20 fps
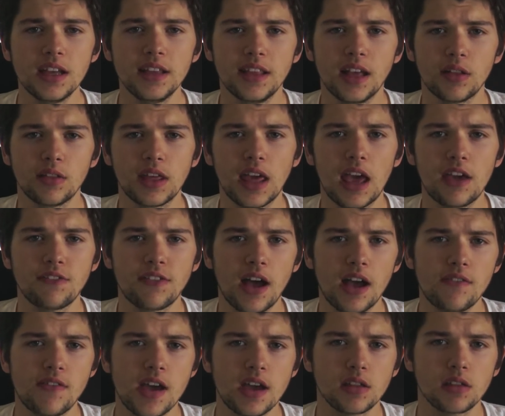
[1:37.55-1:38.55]
Now the
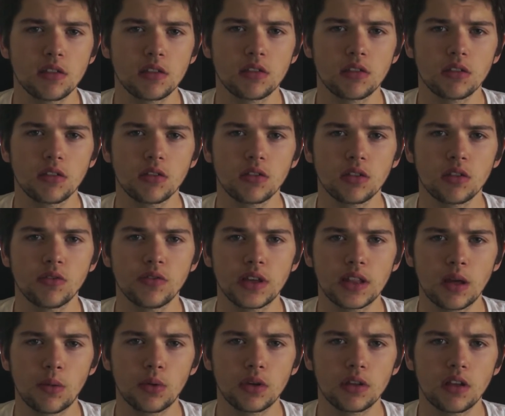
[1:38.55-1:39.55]
A5X is something
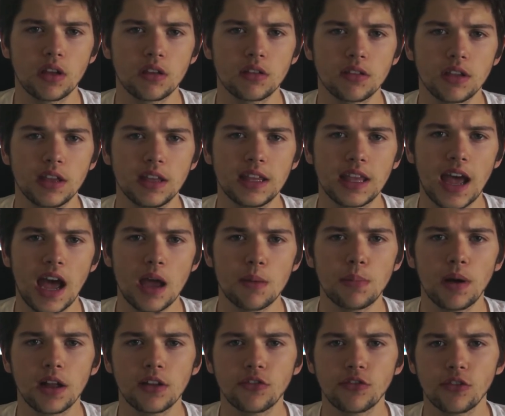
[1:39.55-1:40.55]
that we did see in the
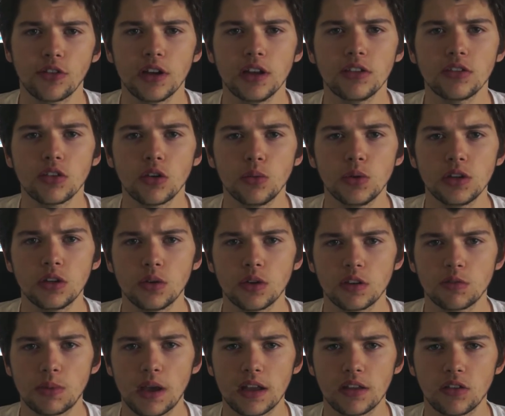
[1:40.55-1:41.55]
iPad 3, so we do
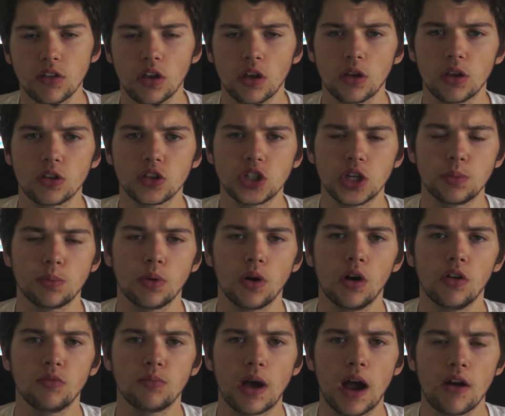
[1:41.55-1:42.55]
expect a chip
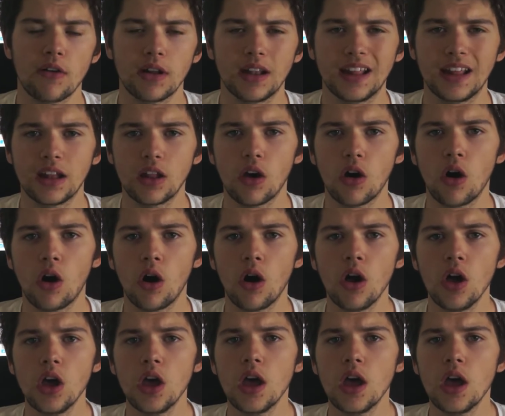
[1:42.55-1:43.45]
of parallel or